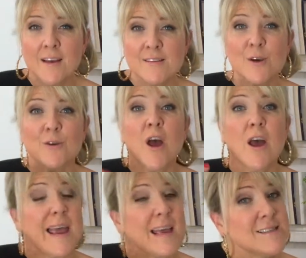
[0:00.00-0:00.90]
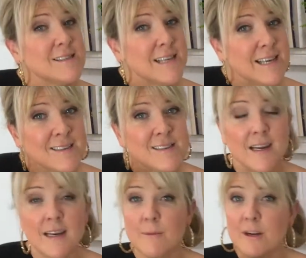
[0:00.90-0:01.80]
So, is this
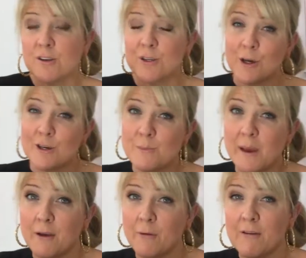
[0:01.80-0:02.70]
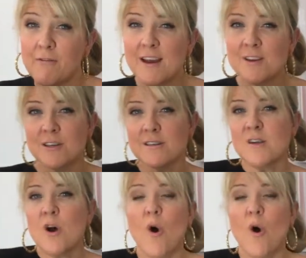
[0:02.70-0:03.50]
limited to cosmetic renovations,